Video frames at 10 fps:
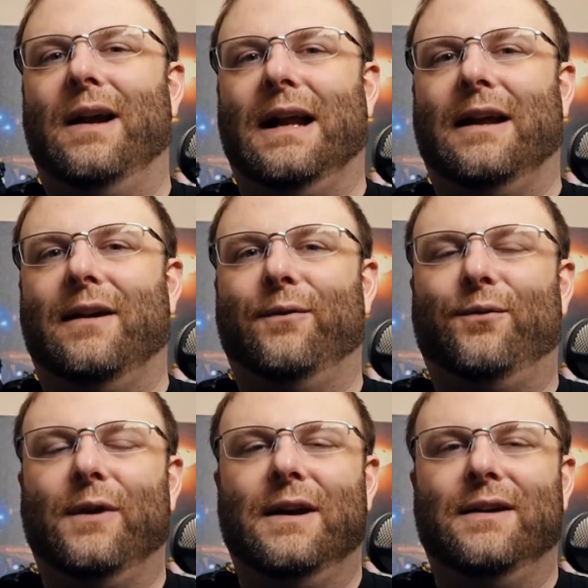if
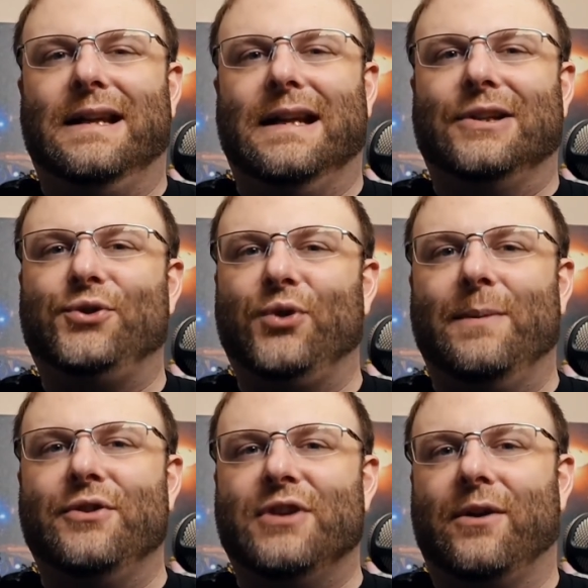the stream
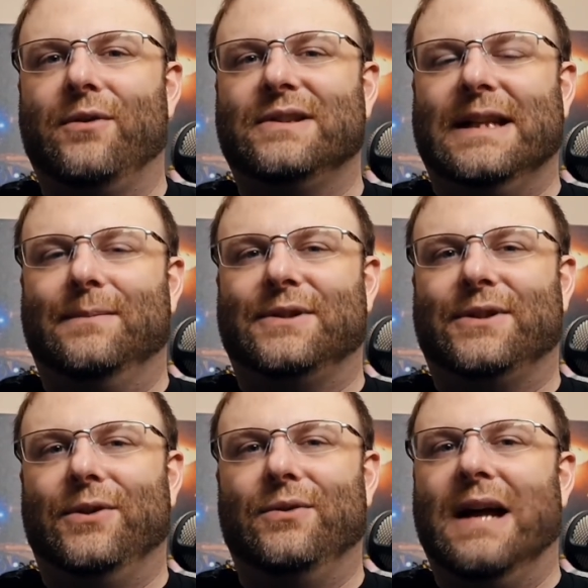in general seems
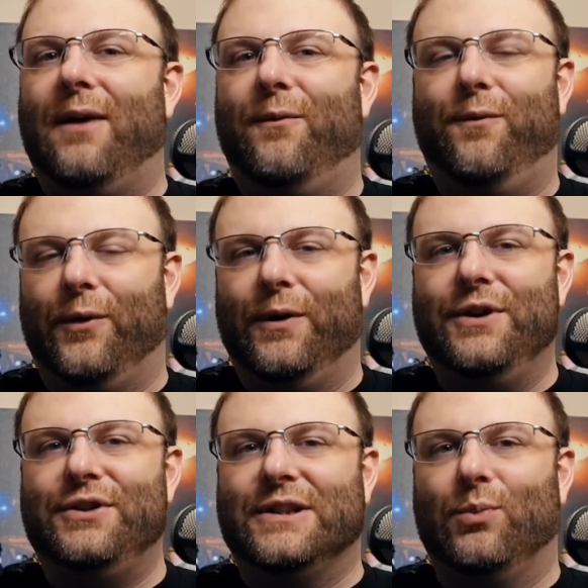to not
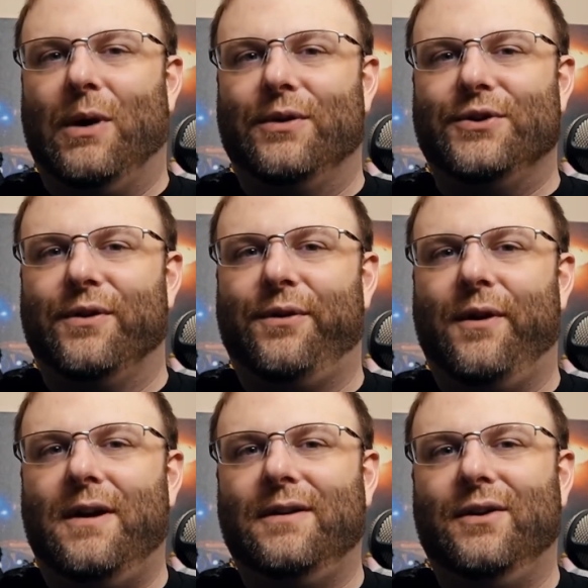flourish as well as you
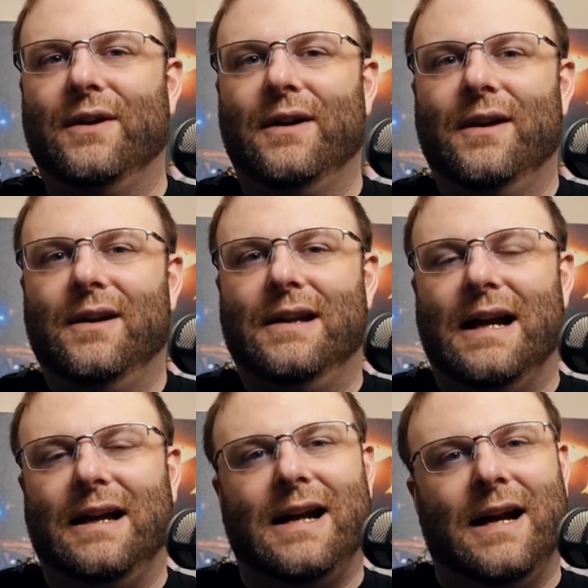thought,
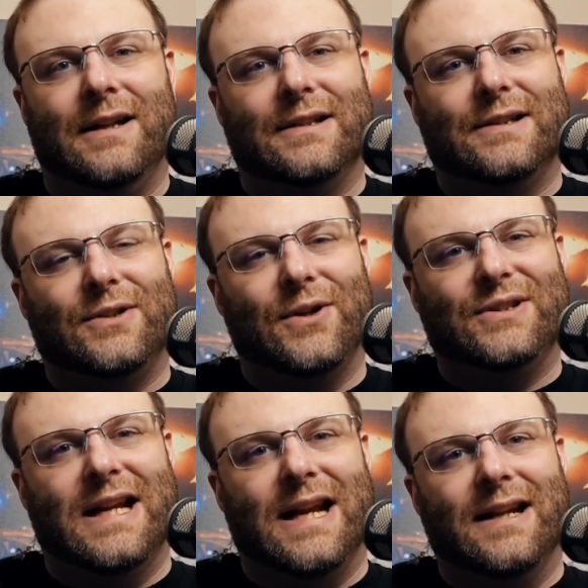that kind of starts
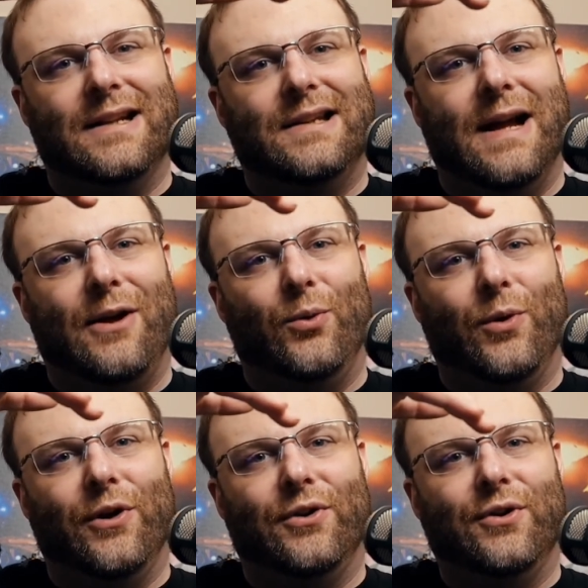taking a
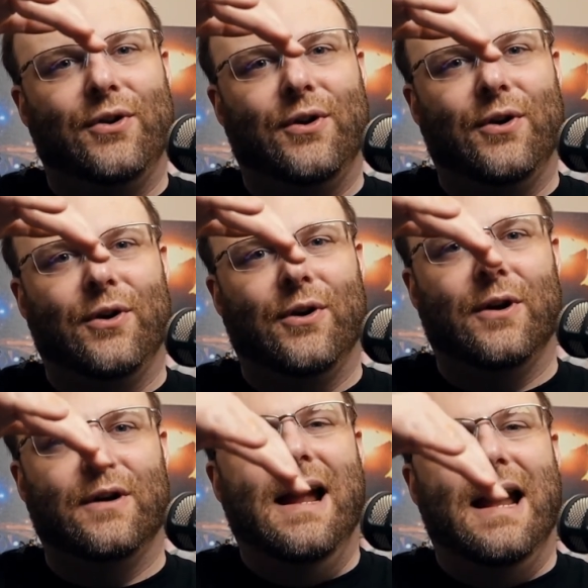downward
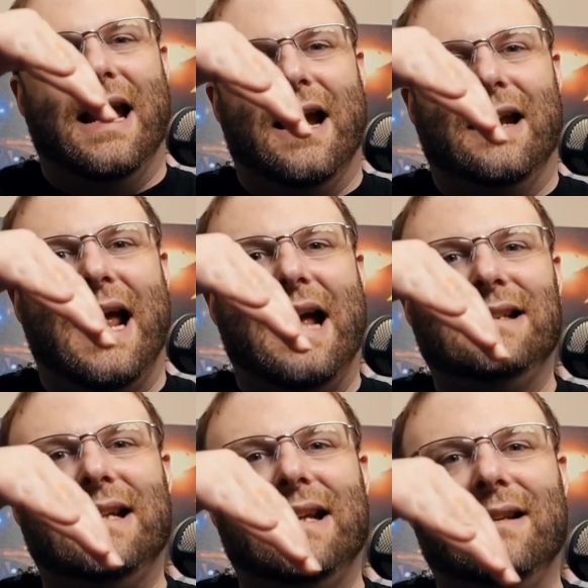turn. And
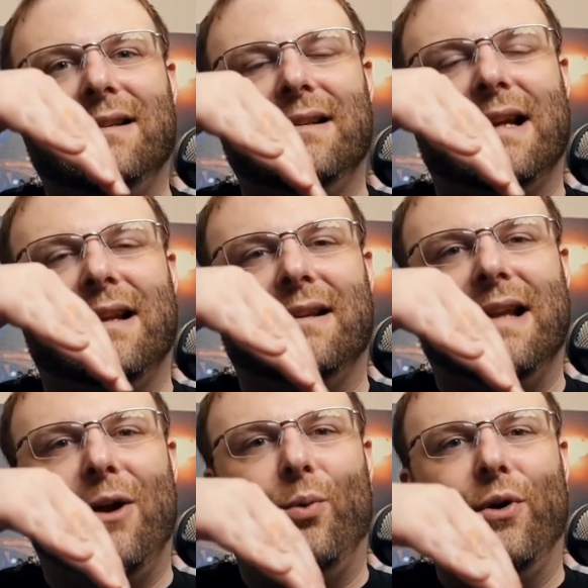as that
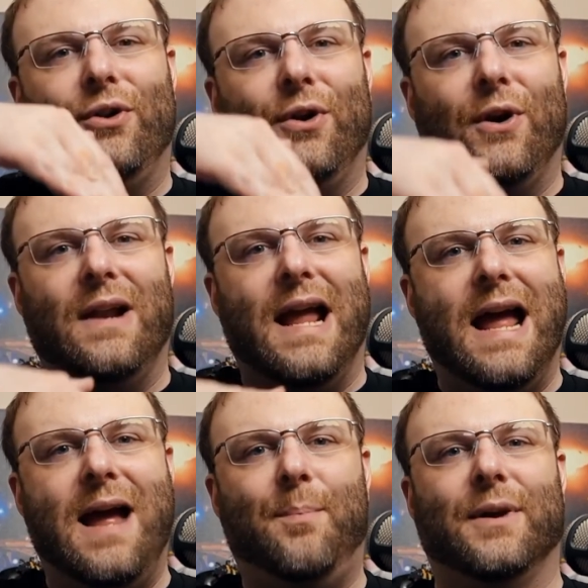downward turn
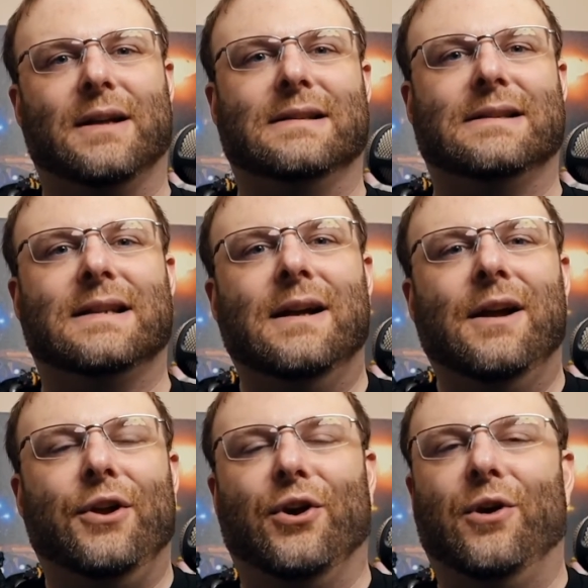happens,
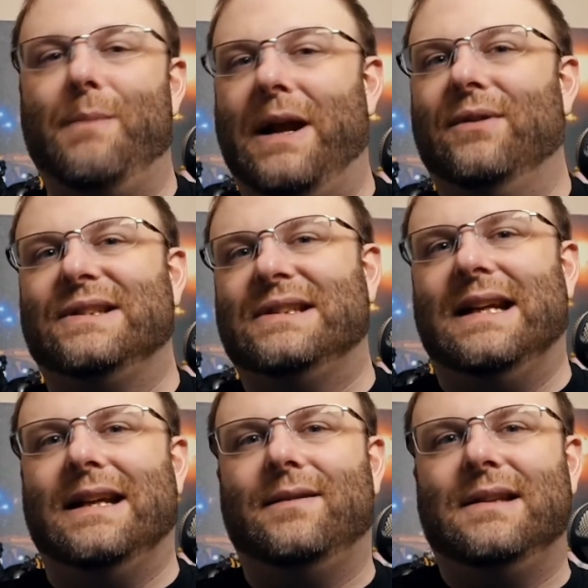your mental
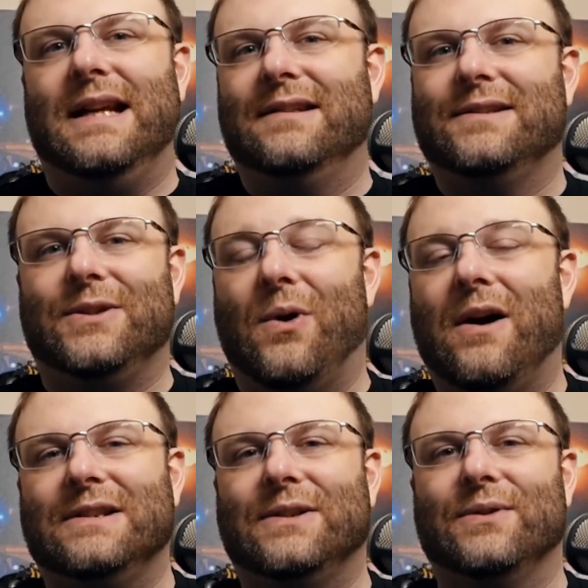state tends to
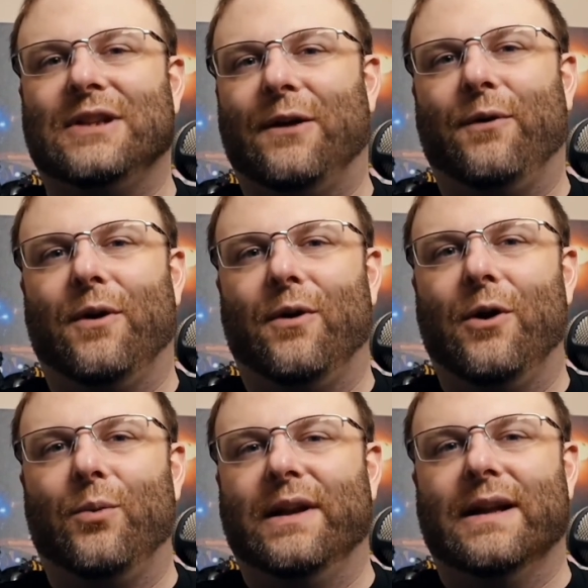also suffer
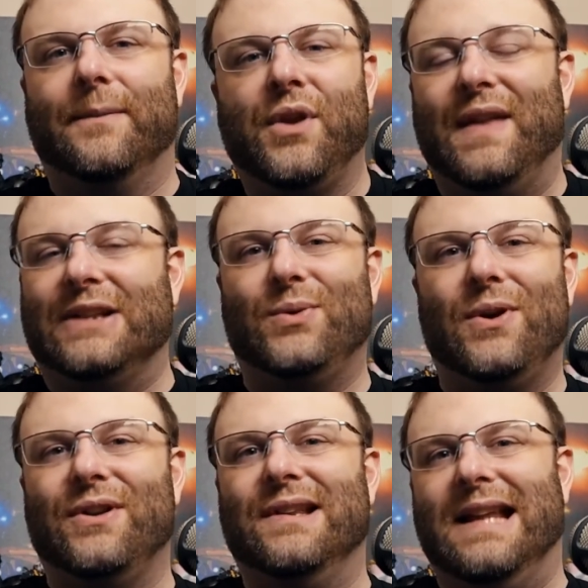along with it. That's where all
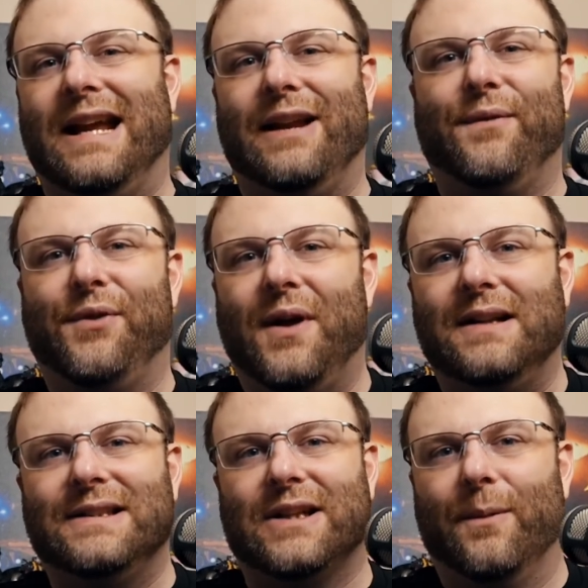the negative
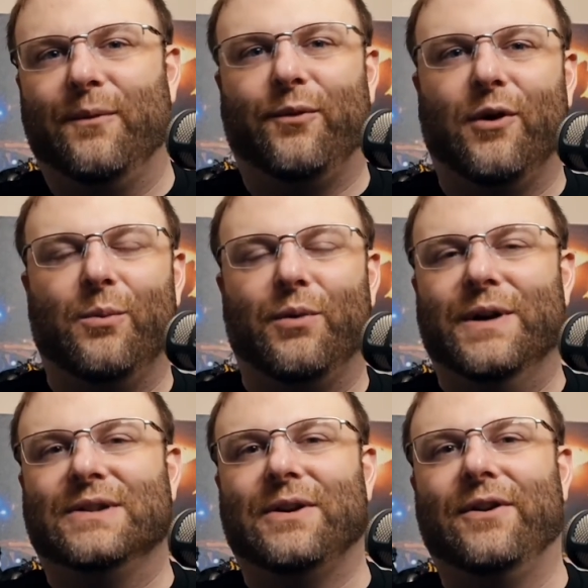thoughts come from, where
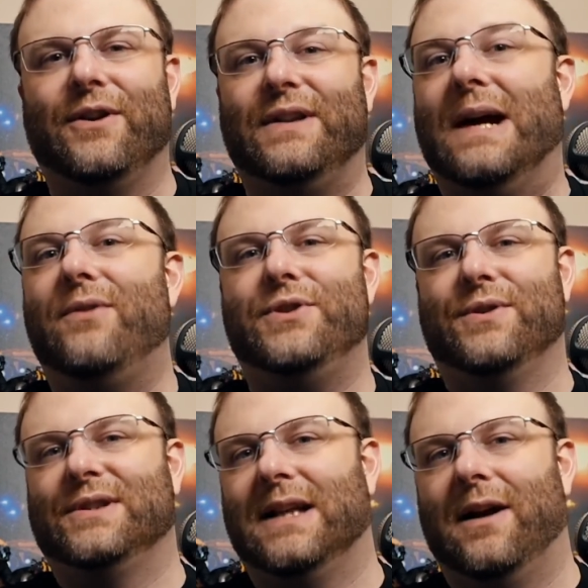you start to doubt
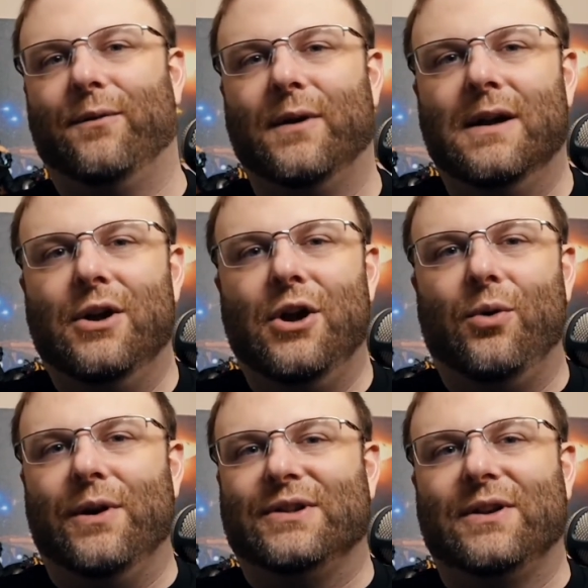yourself,
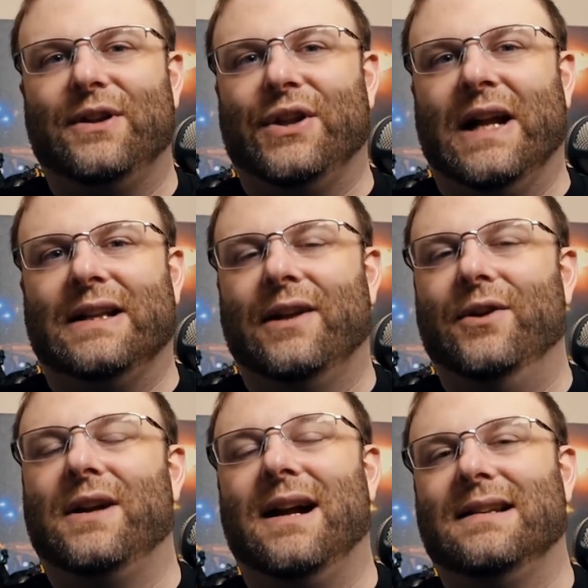or you start to think that
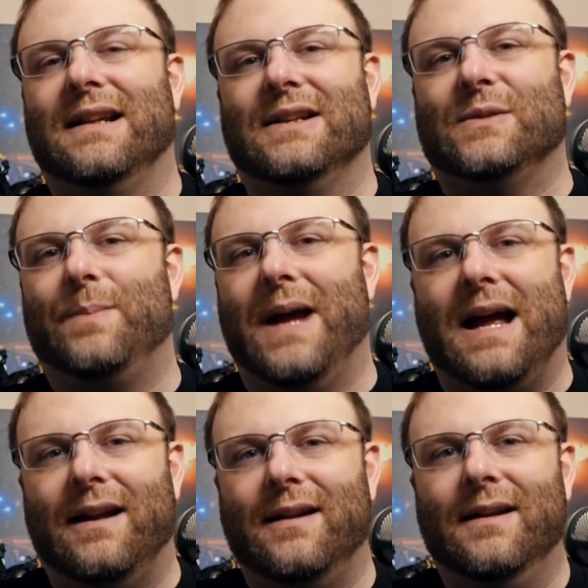your content is
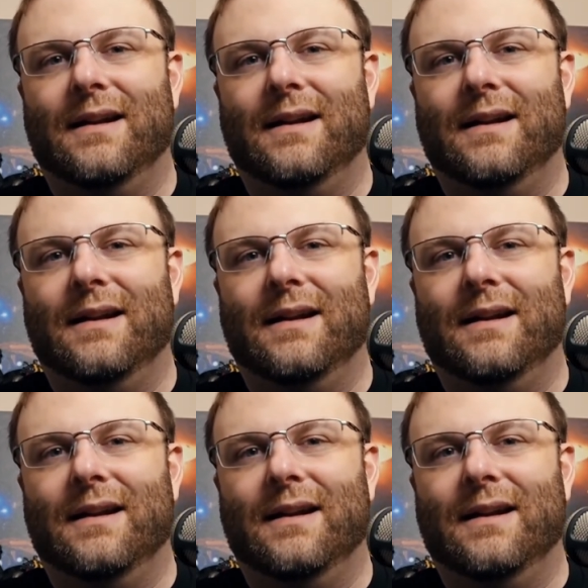bad.